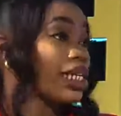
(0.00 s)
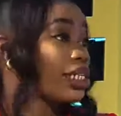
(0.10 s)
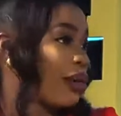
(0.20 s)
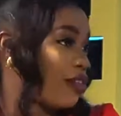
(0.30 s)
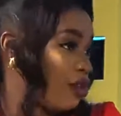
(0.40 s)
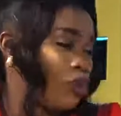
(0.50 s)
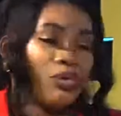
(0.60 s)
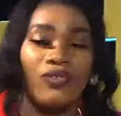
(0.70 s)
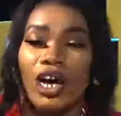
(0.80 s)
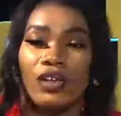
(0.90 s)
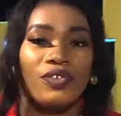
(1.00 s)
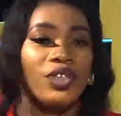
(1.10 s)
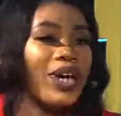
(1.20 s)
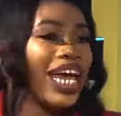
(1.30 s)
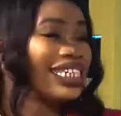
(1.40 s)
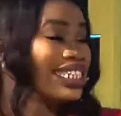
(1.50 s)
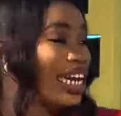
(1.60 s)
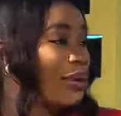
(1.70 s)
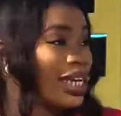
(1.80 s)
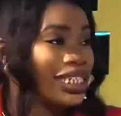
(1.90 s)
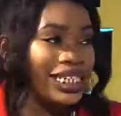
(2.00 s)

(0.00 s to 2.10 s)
It's my fail-proof outfit. So anytime, any